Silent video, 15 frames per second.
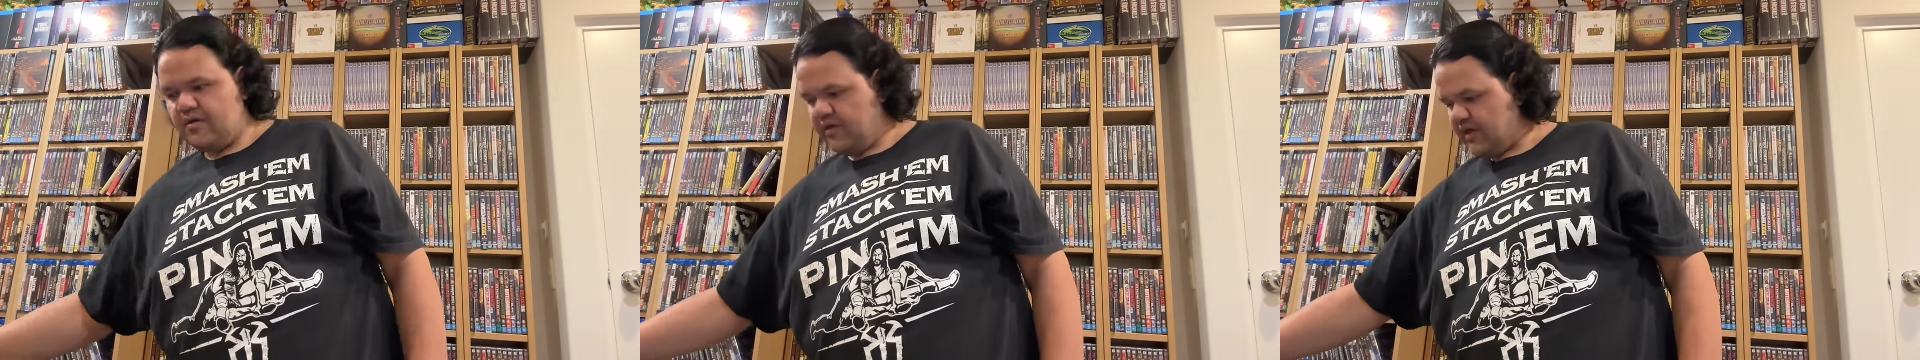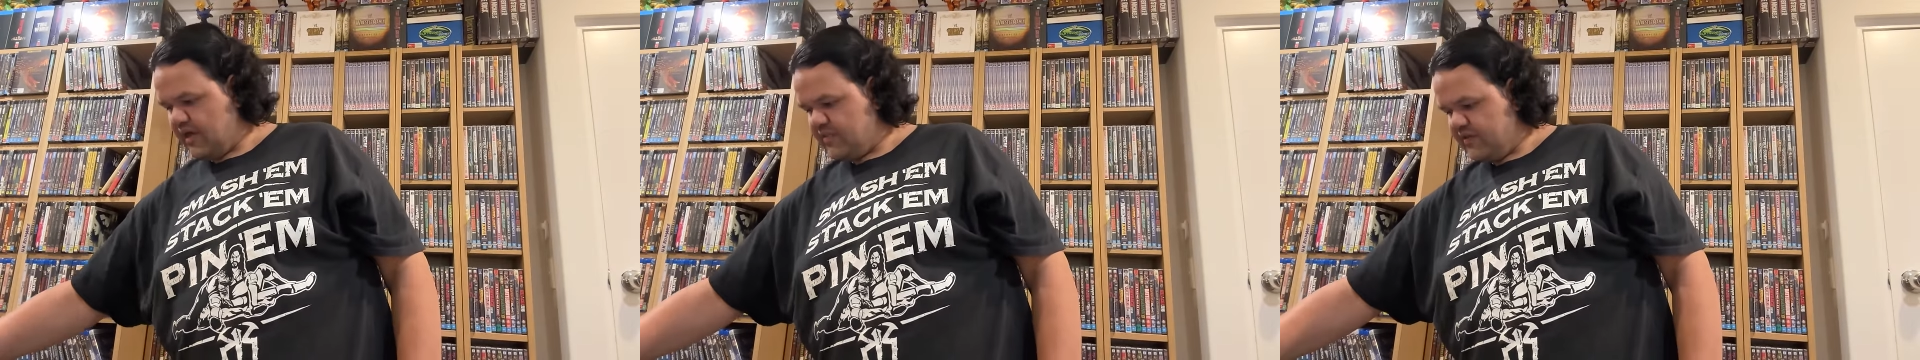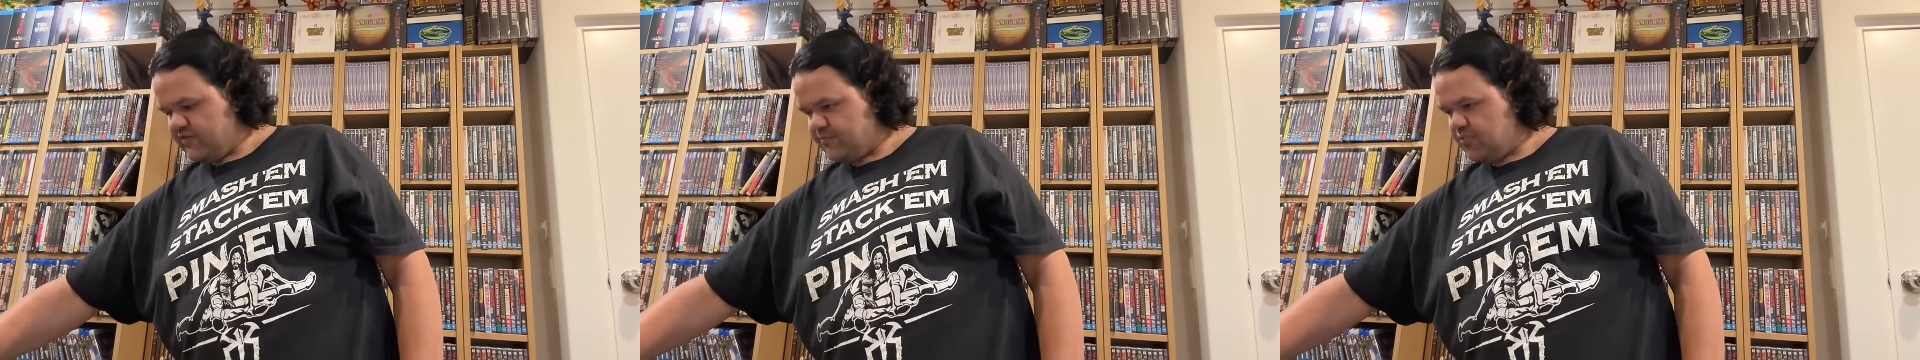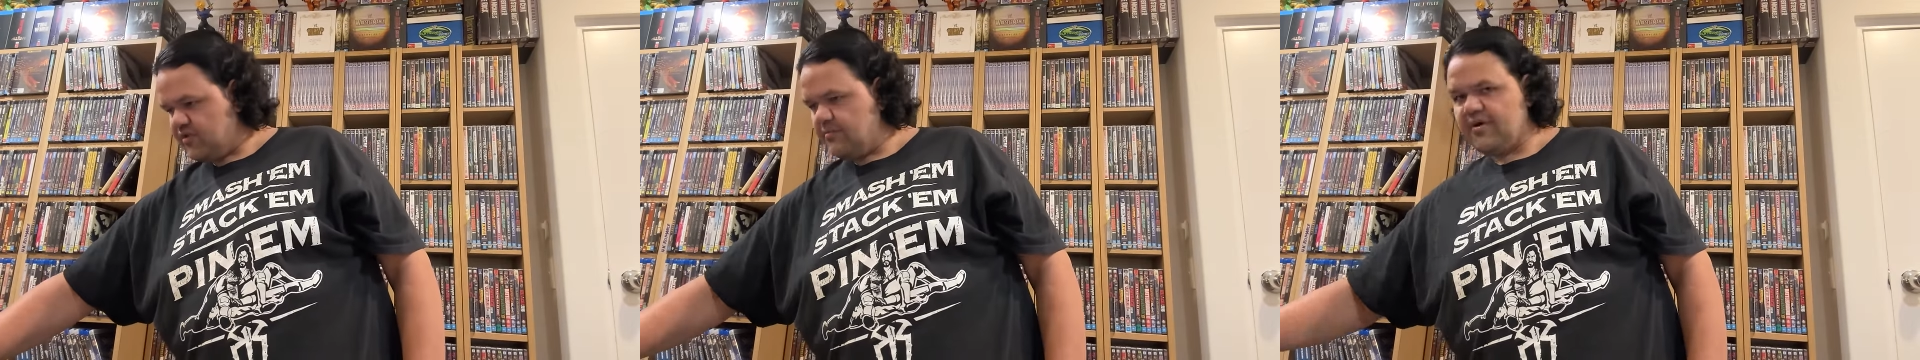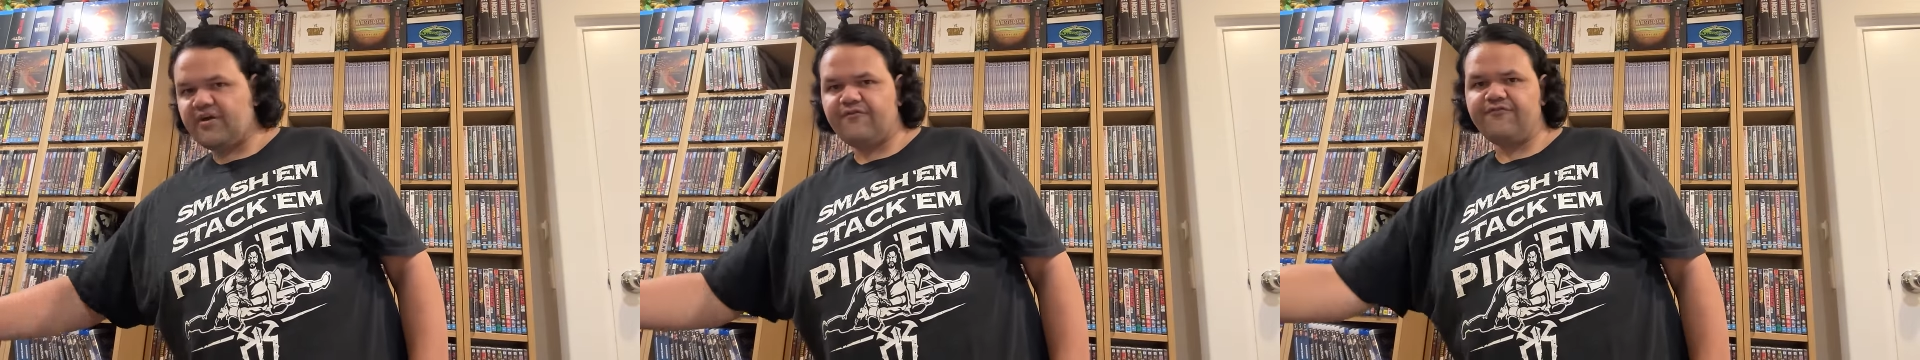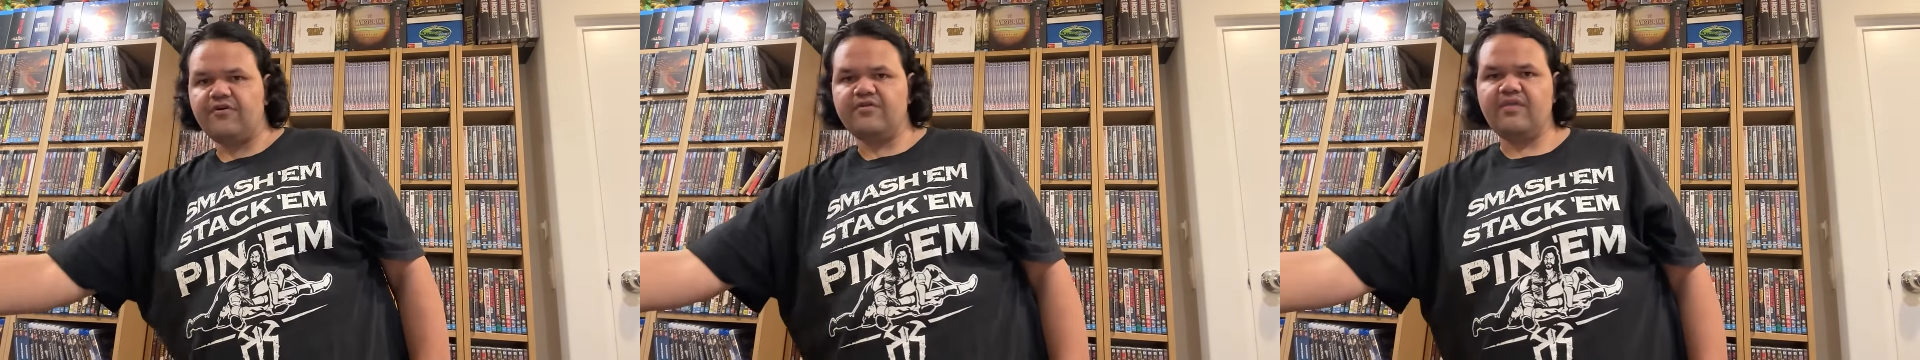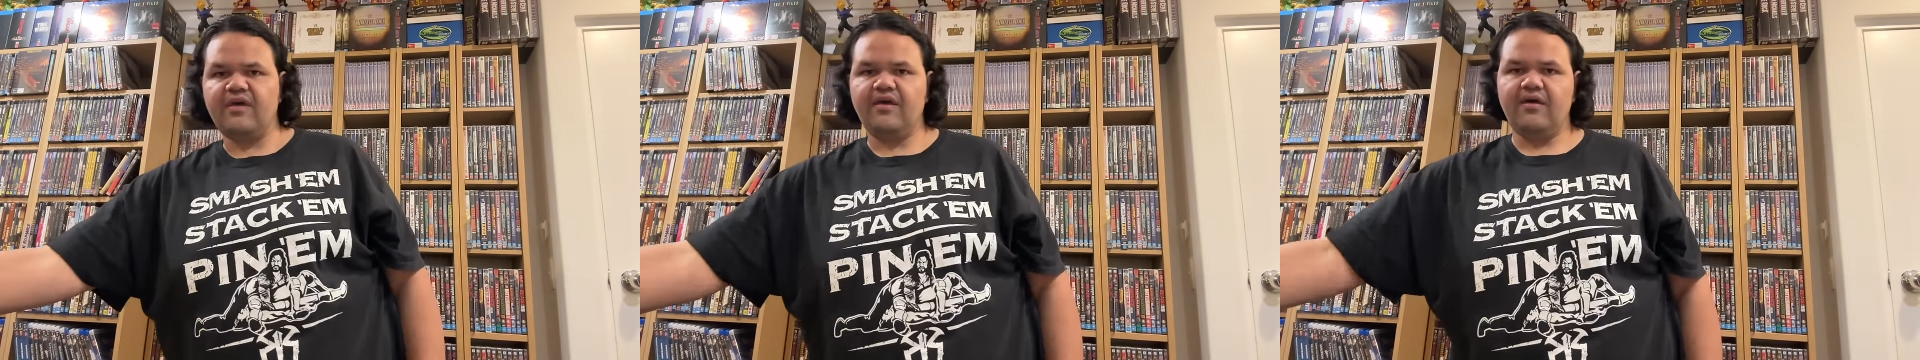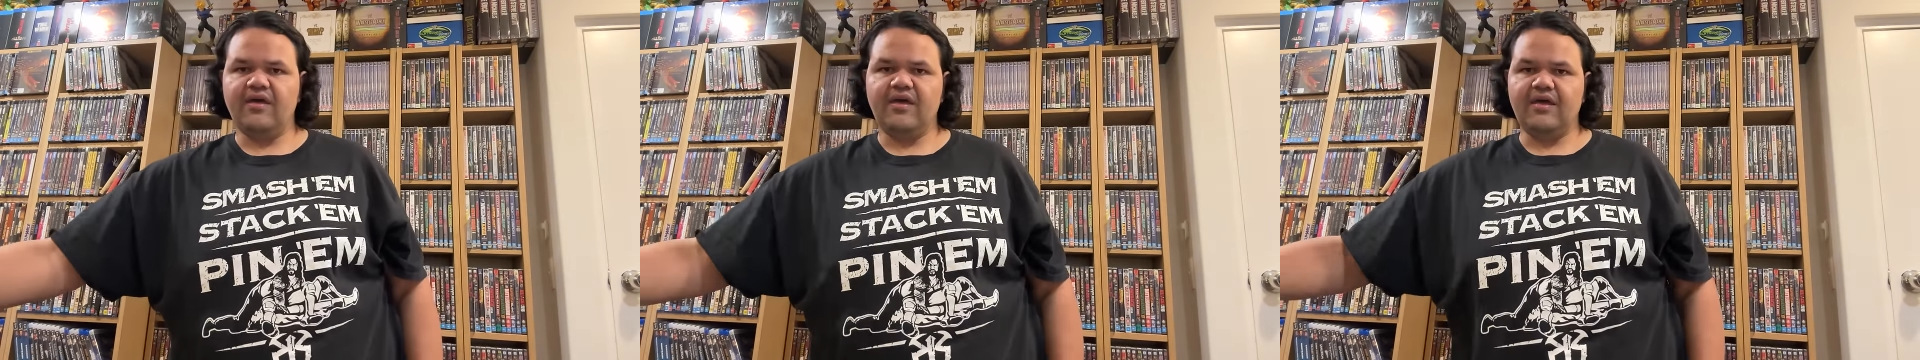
Okay, let's put the microphone there,